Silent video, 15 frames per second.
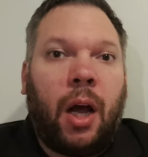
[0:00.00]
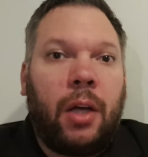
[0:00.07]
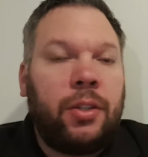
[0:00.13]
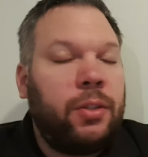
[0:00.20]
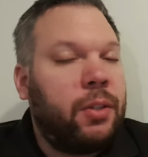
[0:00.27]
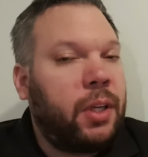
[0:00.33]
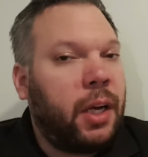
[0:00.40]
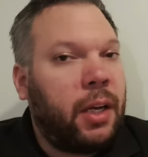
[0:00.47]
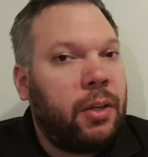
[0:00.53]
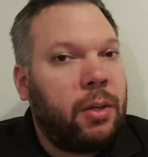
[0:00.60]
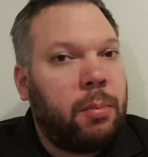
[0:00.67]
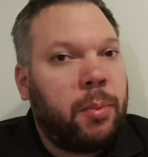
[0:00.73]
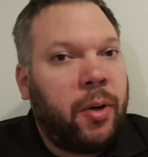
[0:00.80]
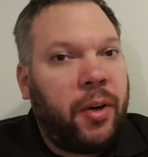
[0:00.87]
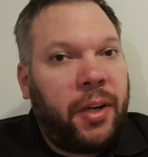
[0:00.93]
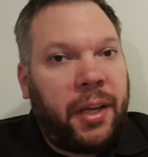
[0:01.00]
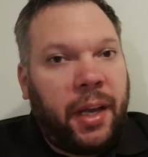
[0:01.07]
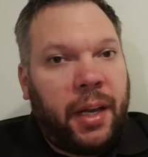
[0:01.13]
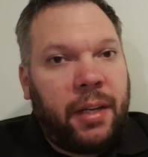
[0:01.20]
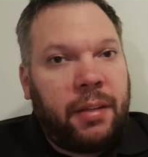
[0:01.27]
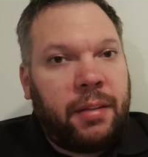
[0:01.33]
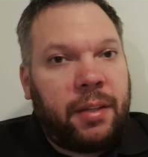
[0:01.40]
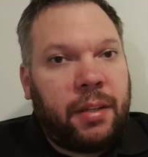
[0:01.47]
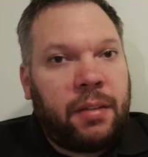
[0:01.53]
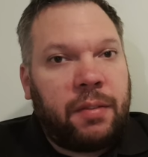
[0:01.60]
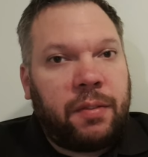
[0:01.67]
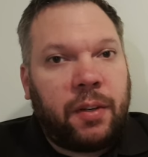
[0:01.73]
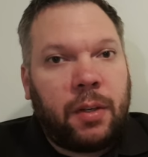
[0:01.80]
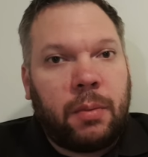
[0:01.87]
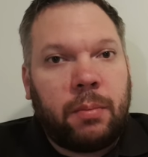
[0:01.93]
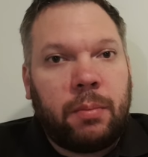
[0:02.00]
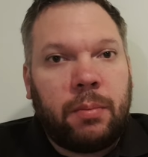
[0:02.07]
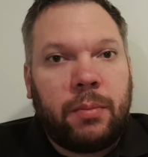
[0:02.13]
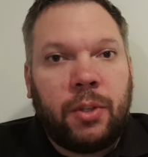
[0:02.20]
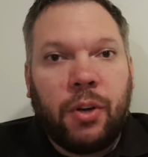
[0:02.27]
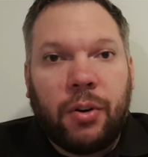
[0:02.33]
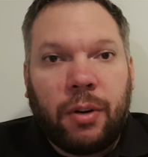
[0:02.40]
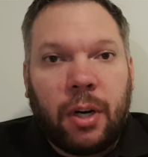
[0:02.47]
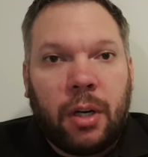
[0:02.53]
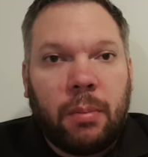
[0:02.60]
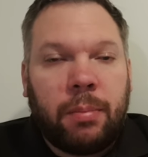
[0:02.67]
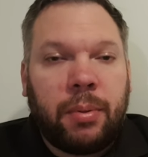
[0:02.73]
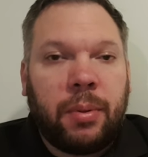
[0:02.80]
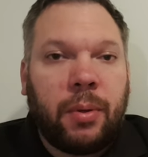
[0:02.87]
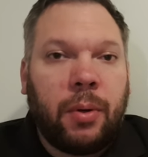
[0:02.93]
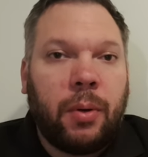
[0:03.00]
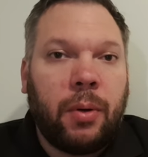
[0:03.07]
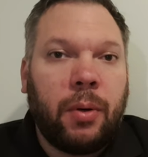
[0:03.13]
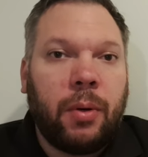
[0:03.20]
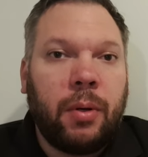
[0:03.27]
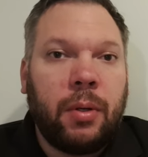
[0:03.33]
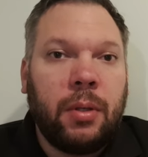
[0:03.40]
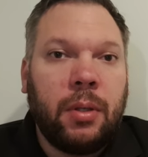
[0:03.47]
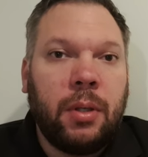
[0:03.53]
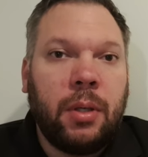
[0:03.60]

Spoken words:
you cannot buy anything from Europe or